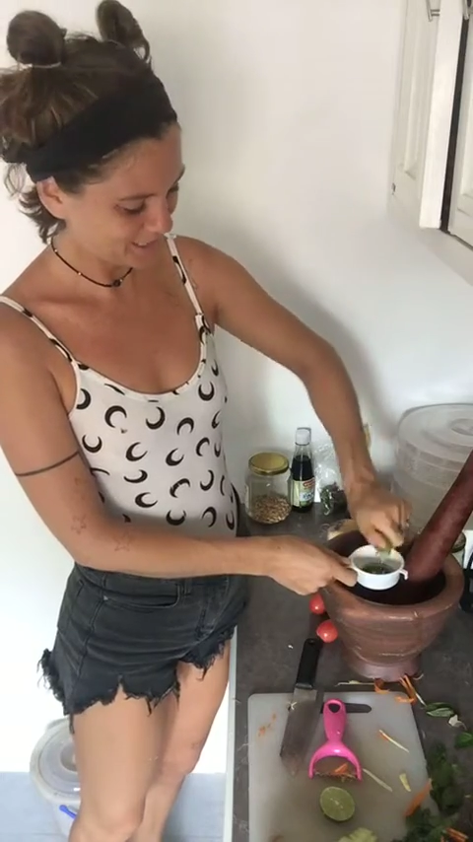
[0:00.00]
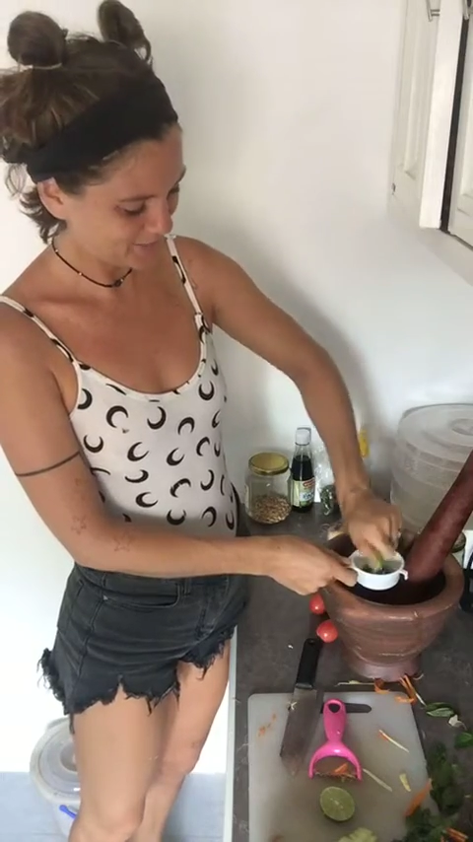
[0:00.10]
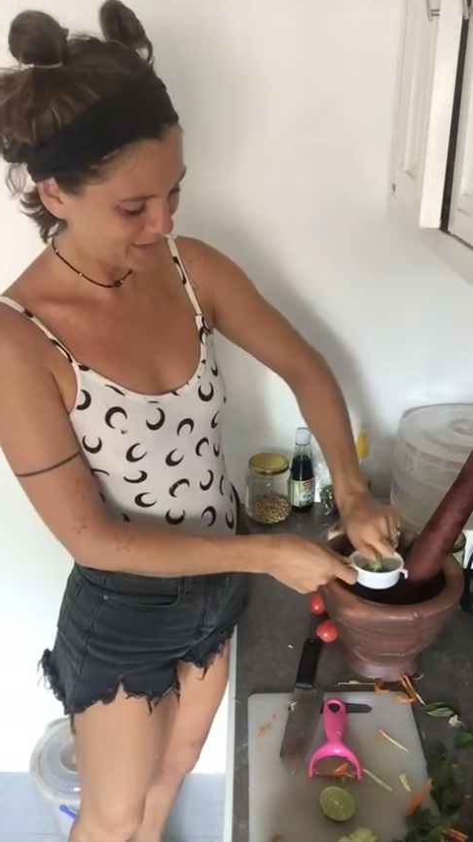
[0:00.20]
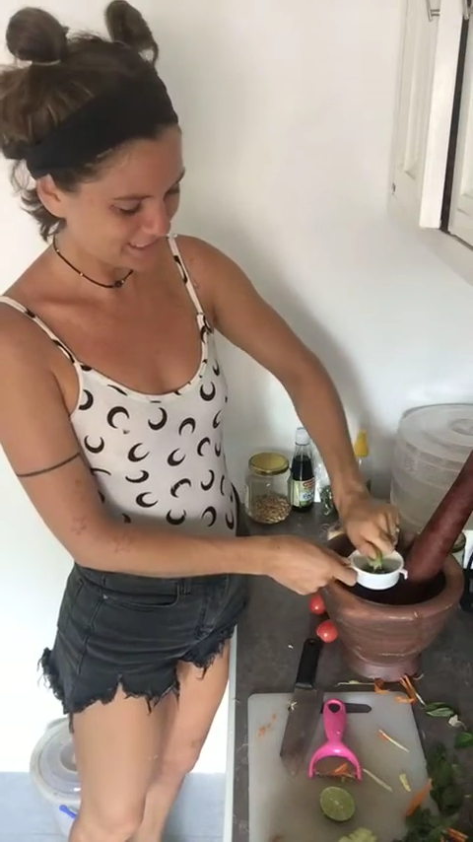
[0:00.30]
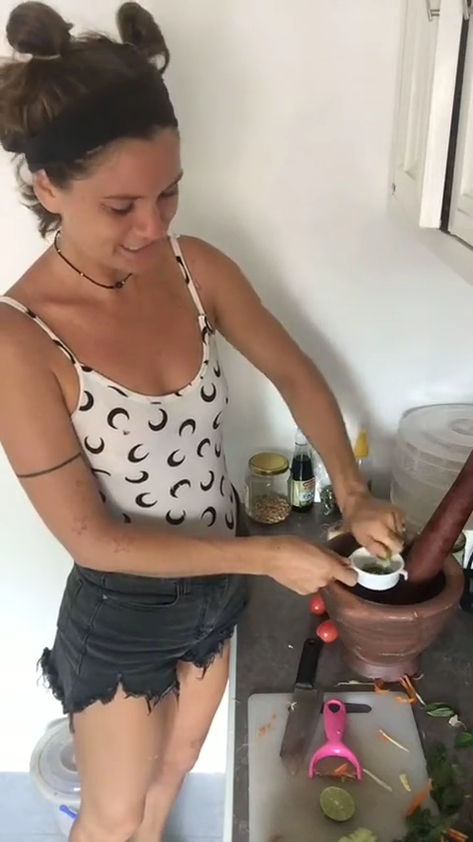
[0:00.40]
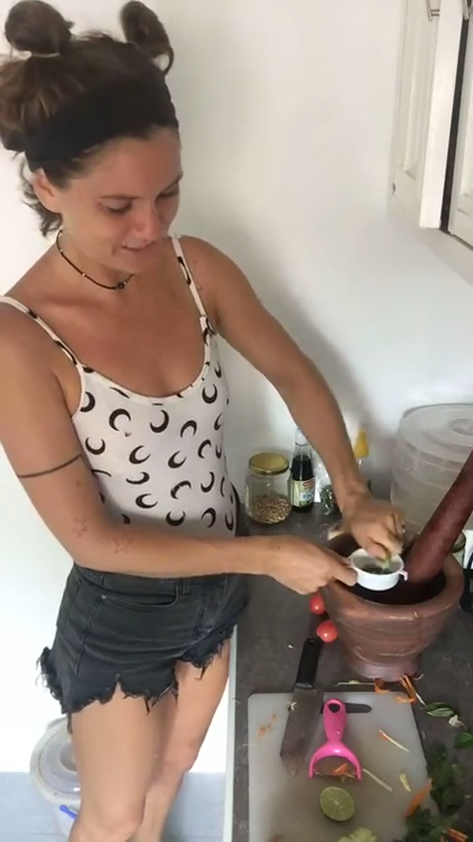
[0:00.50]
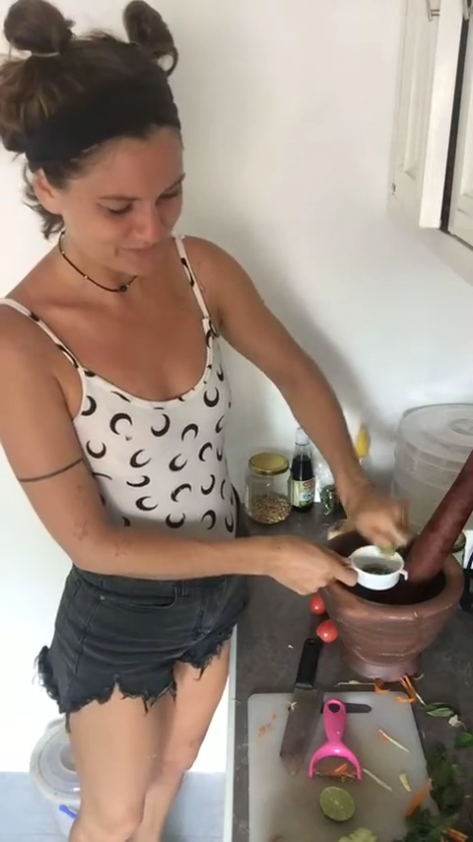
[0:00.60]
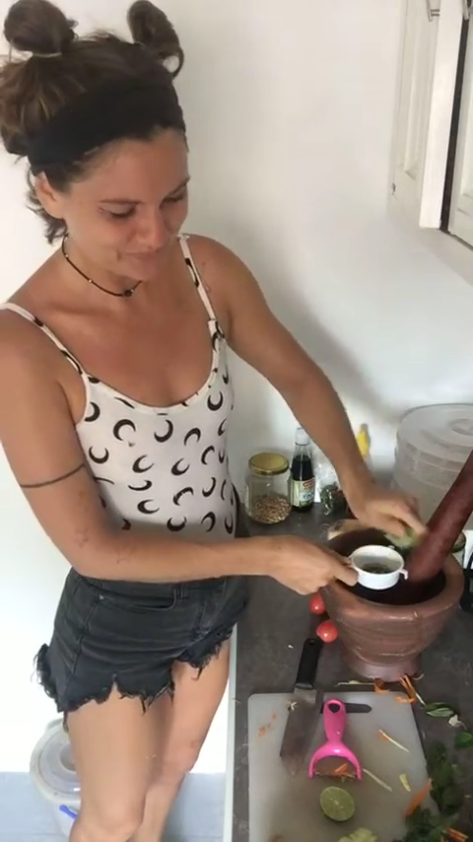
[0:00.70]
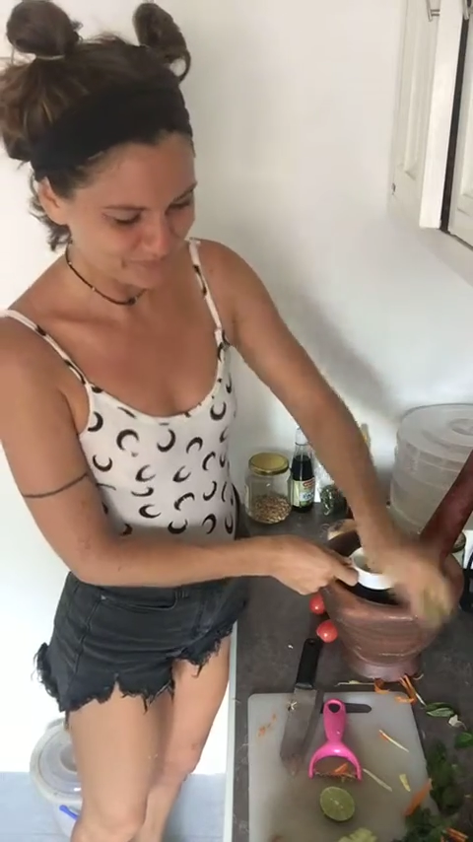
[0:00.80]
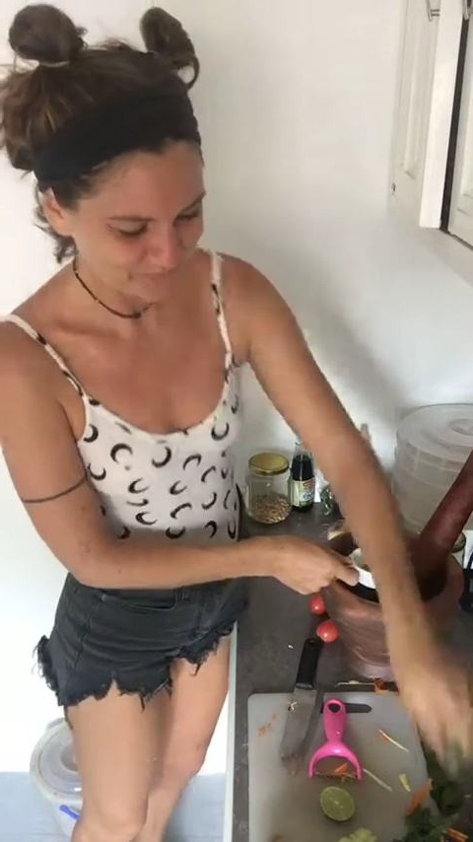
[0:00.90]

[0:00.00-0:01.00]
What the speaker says: spicy.